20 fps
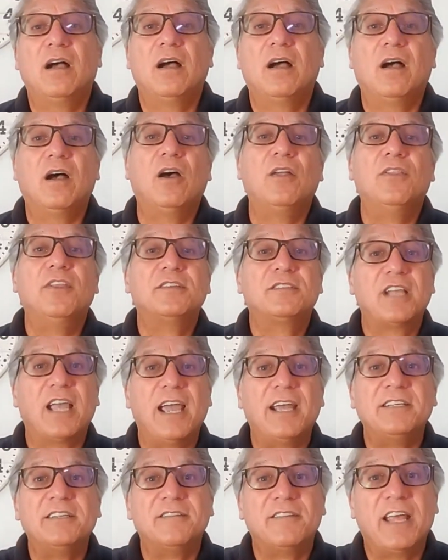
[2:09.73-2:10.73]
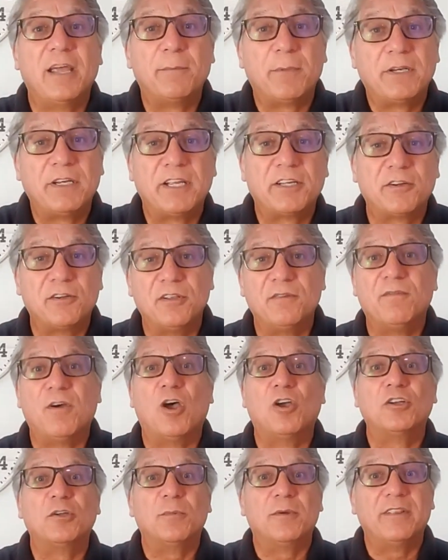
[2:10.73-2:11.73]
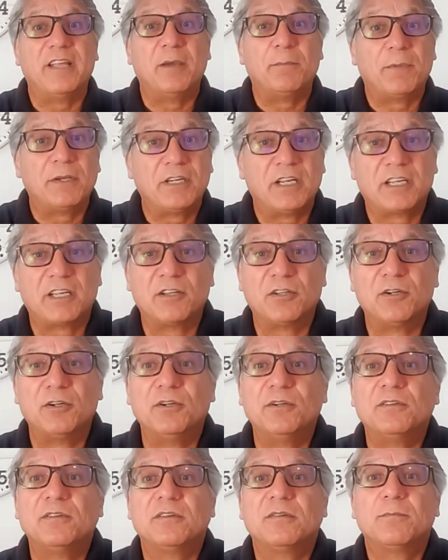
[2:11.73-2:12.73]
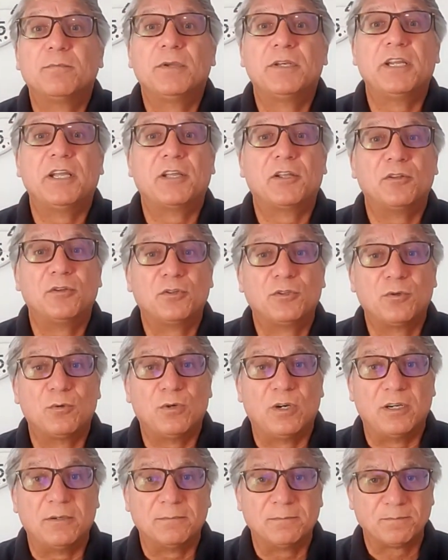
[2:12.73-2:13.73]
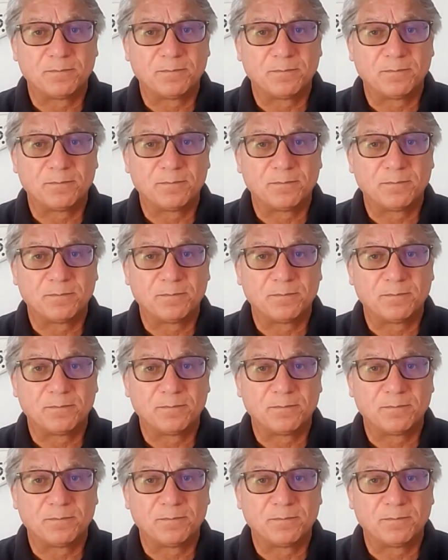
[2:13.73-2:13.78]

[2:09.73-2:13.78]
the size of that the volume of that particular store.